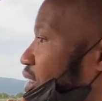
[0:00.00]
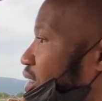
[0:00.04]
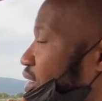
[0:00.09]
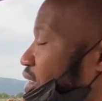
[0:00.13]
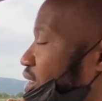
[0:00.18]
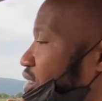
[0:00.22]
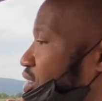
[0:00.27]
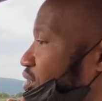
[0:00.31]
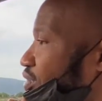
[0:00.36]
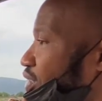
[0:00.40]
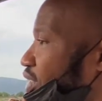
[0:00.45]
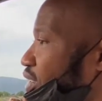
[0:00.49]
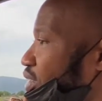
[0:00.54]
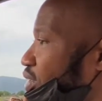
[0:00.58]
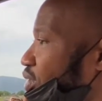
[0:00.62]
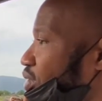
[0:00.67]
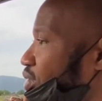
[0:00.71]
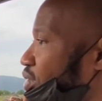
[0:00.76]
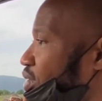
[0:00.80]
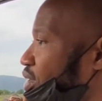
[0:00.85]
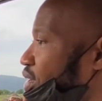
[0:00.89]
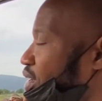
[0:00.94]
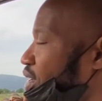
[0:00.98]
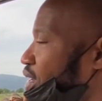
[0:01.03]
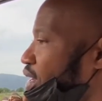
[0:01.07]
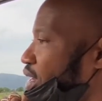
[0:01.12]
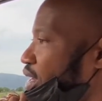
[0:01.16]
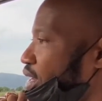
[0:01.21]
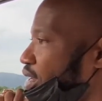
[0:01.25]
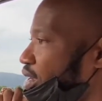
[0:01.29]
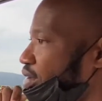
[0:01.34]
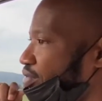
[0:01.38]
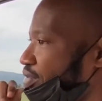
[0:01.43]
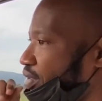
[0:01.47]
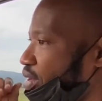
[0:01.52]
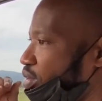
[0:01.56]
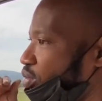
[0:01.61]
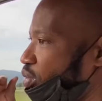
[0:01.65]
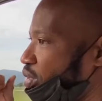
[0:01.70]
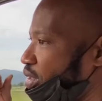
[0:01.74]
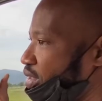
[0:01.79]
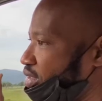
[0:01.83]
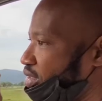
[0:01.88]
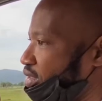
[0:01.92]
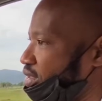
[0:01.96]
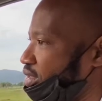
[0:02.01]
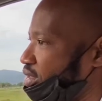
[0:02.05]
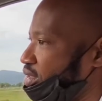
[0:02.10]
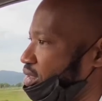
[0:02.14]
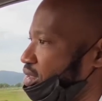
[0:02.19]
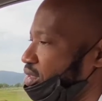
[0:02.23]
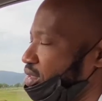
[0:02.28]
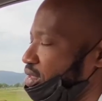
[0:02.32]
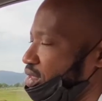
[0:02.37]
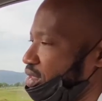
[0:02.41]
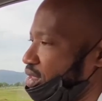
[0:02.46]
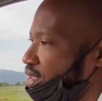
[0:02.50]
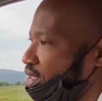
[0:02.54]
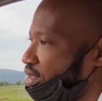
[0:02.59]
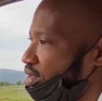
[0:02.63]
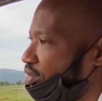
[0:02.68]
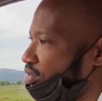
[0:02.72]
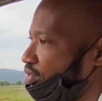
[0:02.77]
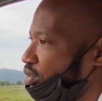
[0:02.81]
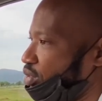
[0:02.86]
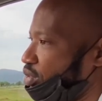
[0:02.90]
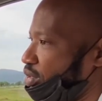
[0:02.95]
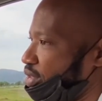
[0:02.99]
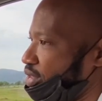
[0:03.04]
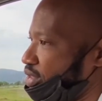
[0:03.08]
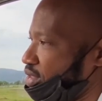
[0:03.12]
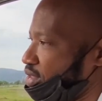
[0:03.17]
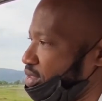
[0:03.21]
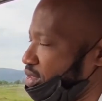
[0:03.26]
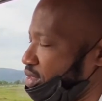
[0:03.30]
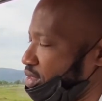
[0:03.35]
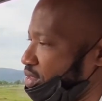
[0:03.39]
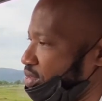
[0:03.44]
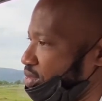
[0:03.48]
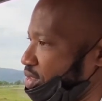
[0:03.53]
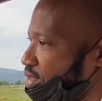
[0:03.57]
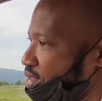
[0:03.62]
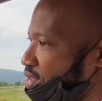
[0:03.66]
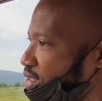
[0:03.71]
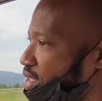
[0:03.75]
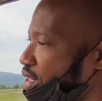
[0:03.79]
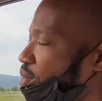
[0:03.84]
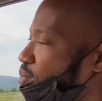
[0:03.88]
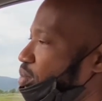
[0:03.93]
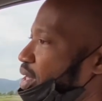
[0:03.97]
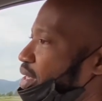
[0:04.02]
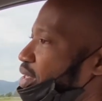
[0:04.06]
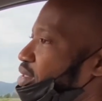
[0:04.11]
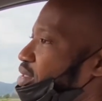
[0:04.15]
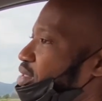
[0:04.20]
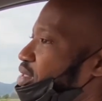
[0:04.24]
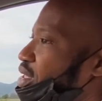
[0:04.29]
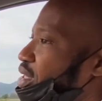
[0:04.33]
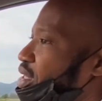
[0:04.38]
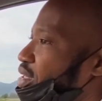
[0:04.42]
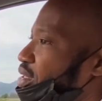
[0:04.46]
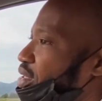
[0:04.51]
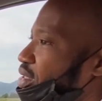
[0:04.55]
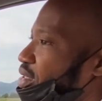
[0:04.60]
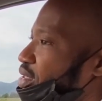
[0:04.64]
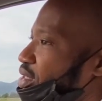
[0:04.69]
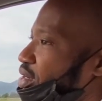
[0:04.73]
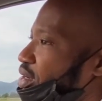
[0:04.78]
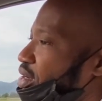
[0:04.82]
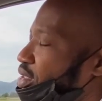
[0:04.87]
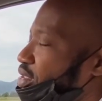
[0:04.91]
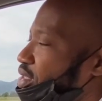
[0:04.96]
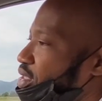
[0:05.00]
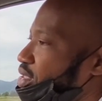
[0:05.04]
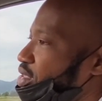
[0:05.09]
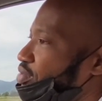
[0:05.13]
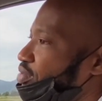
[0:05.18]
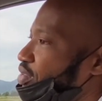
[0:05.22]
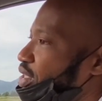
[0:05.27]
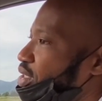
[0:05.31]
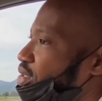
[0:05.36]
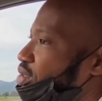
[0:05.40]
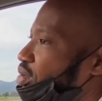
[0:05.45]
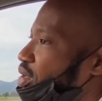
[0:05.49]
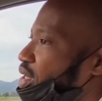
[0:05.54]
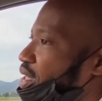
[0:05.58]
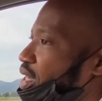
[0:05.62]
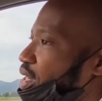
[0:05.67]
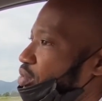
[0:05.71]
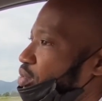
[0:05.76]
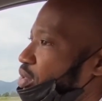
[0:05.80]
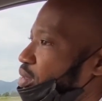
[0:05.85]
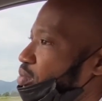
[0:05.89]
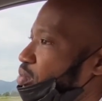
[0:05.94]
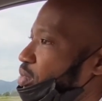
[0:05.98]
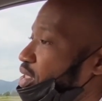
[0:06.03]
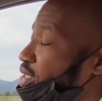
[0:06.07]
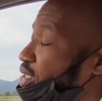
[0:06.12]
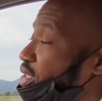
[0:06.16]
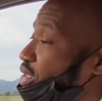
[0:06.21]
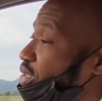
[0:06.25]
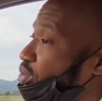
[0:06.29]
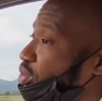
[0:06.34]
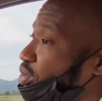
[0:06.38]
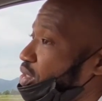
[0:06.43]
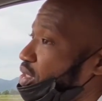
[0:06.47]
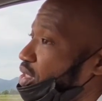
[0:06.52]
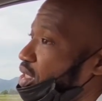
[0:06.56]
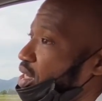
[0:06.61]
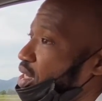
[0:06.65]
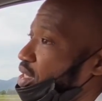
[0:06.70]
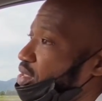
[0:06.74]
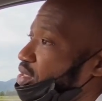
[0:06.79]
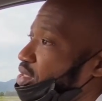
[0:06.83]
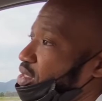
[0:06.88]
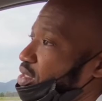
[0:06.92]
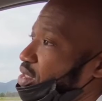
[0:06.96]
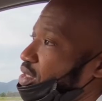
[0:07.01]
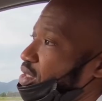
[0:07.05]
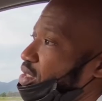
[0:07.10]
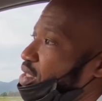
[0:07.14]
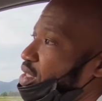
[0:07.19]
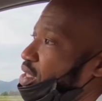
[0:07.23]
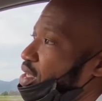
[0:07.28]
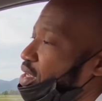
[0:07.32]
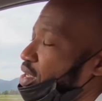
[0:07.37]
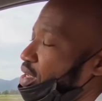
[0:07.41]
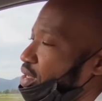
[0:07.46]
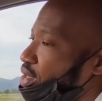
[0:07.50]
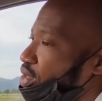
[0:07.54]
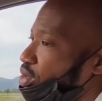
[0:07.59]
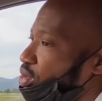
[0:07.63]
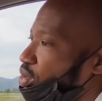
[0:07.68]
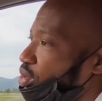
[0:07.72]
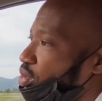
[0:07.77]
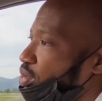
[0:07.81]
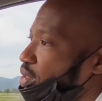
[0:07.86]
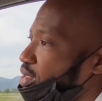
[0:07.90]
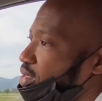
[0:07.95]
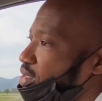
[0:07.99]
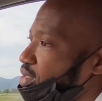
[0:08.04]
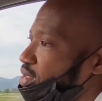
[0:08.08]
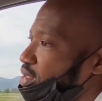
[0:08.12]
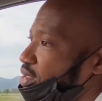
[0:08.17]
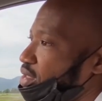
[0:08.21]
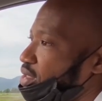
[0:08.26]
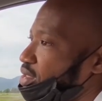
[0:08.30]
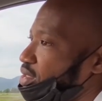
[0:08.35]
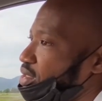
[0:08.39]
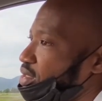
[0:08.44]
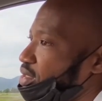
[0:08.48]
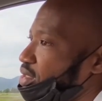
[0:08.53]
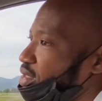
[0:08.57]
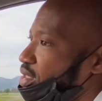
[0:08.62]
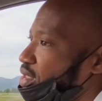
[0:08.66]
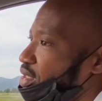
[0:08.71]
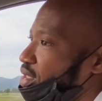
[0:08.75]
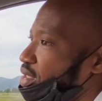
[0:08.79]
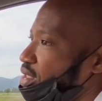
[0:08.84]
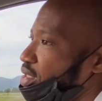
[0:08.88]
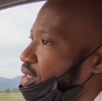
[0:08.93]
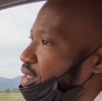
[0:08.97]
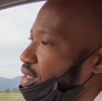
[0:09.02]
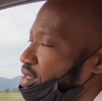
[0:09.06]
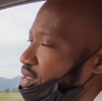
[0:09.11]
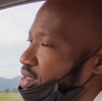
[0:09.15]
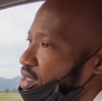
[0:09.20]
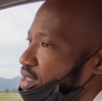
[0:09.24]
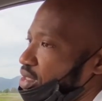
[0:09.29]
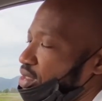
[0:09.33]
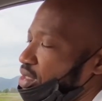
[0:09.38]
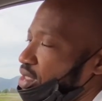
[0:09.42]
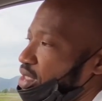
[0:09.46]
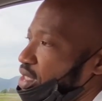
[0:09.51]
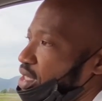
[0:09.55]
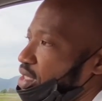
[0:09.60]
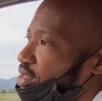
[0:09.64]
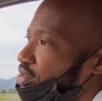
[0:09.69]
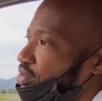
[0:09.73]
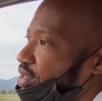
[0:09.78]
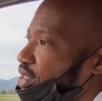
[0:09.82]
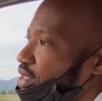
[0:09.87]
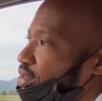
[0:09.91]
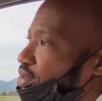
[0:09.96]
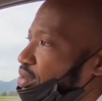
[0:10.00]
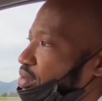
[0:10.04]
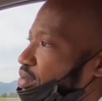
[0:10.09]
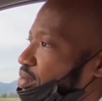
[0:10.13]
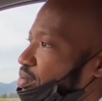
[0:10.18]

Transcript: this video. If I wasn't, then of course you could comment on this video and I will be sure to answer your questions. See you in the next video.